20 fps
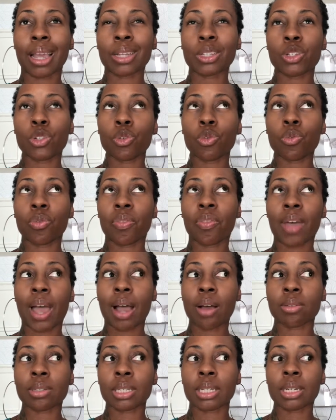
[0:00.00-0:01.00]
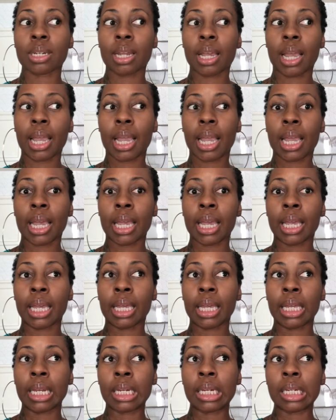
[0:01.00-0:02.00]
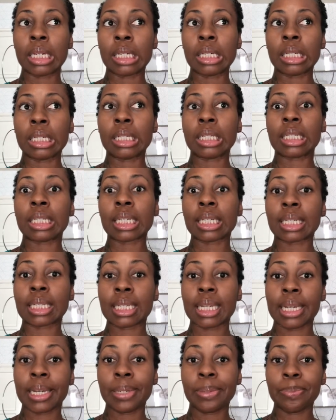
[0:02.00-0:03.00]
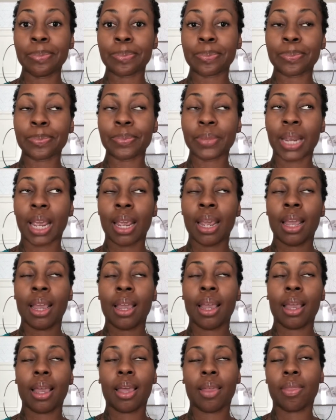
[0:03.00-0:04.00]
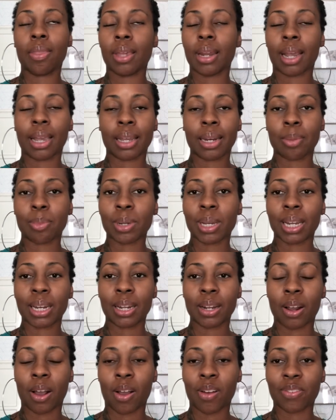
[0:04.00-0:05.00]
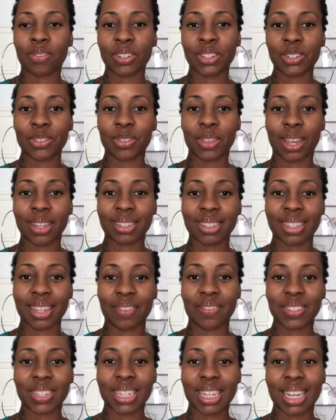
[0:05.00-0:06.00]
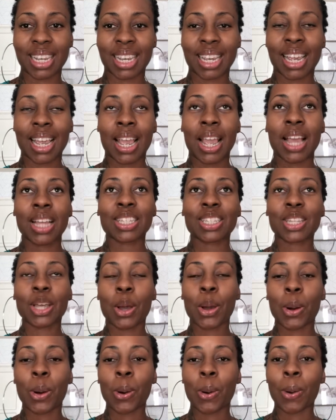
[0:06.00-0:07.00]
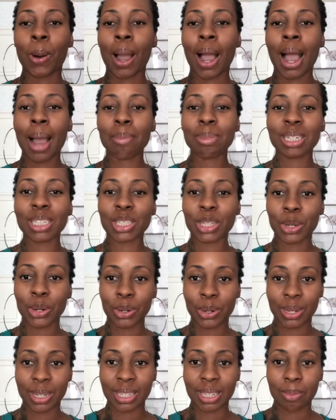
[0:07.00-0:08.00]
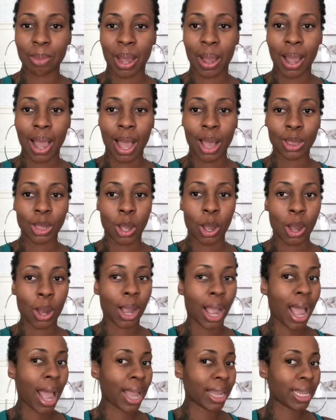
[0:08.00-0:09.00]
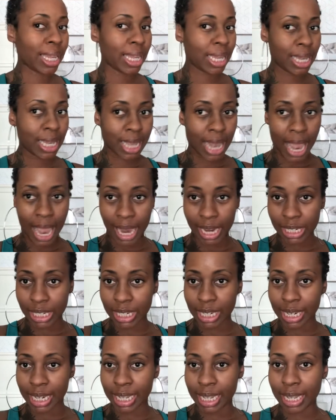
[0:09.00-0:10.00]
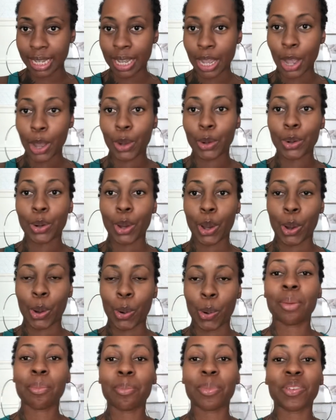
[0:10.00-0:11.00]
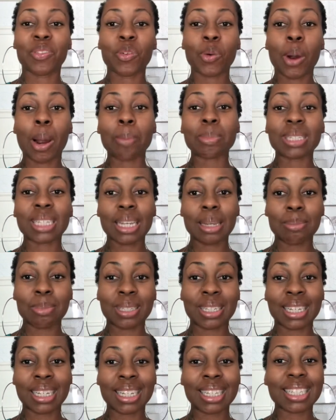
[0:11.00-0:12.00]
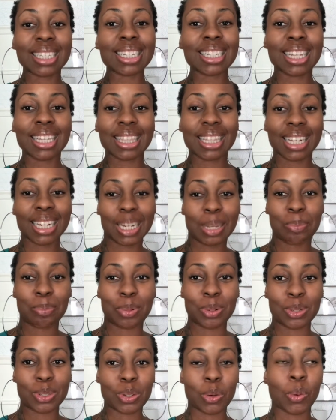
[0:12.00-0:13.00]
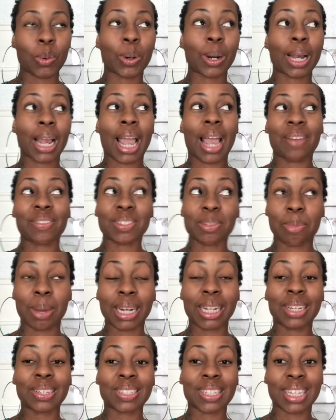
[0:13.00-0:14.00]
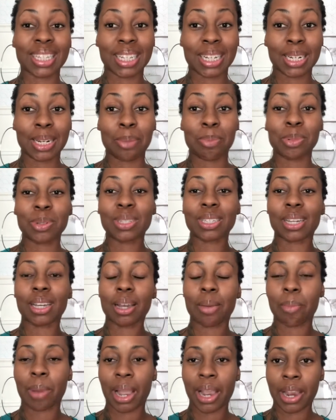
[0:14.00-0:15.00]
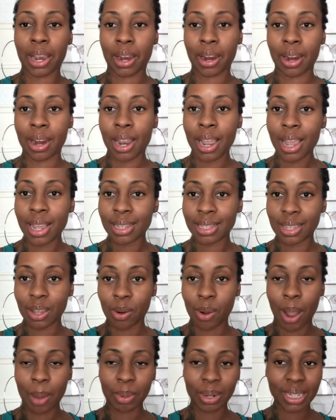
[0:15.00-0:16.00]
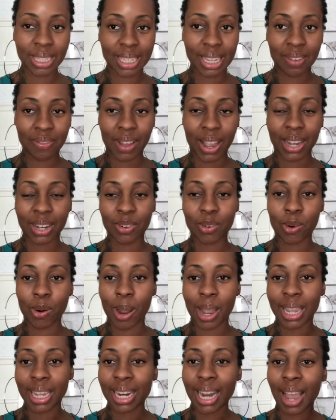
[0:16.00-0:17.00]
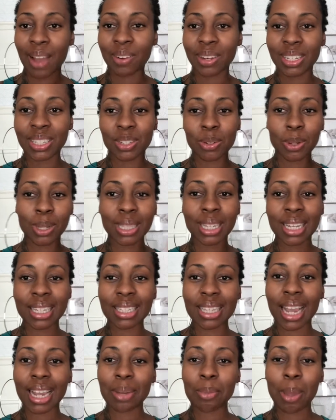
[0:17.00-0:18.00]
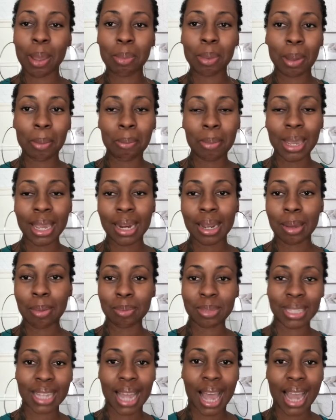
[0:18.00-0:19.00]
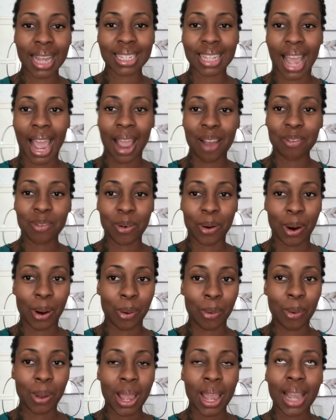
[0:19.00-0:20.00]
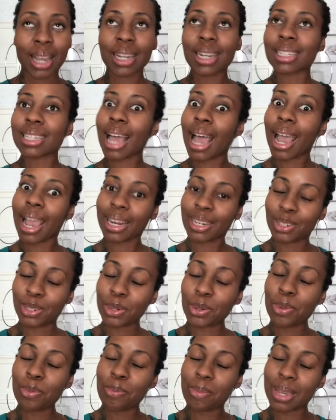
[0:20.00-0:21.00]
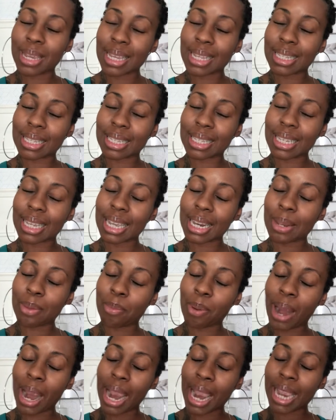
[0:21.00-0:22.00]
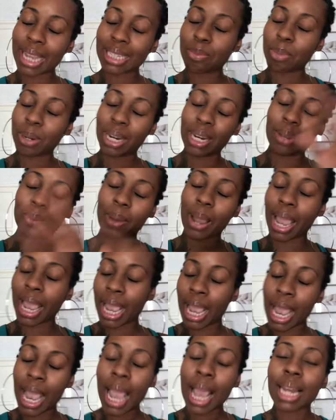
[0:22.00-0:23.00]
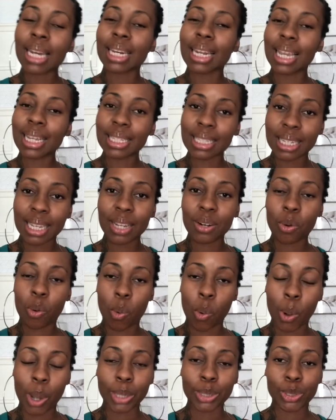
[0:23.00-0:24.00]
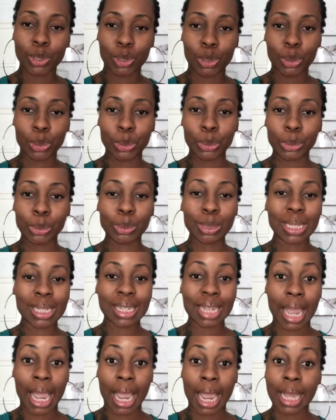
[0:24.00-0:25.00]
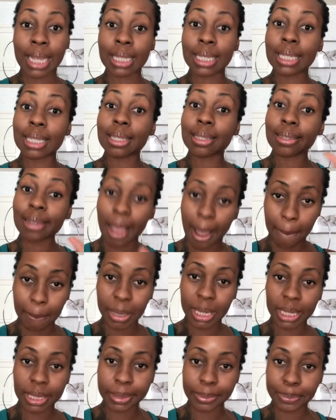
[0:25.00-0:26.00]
2016. And then I ended up cutting it off in 2017. So I'm just curious about how long I can actually go before I'm tempted to get the clippers or have somebody else get the clippers and cut my hair. So I'm gonna see if I can grow it out into at least like maybe a medium-sized afro, because I do miss getting braids. But anyway, let's get on to today's topic.